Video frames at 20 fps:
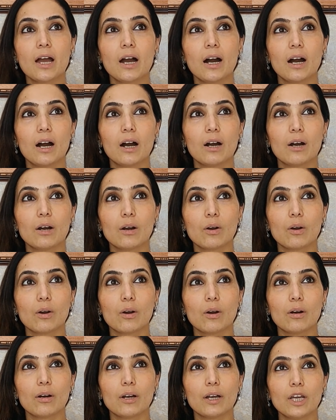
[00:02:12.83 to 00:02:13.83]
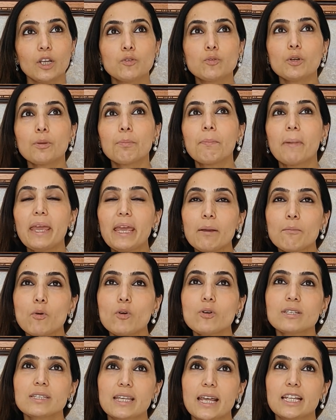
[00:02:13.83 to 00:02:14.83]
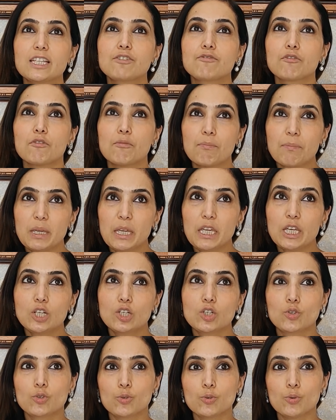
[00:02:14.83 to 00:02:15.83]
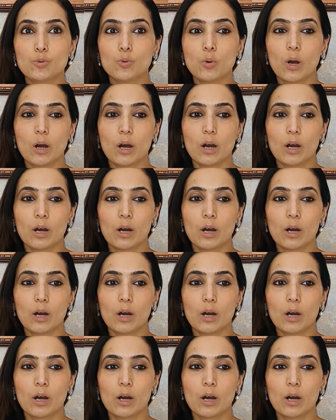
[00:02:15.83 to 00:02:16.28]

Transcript: it would make more sense for me to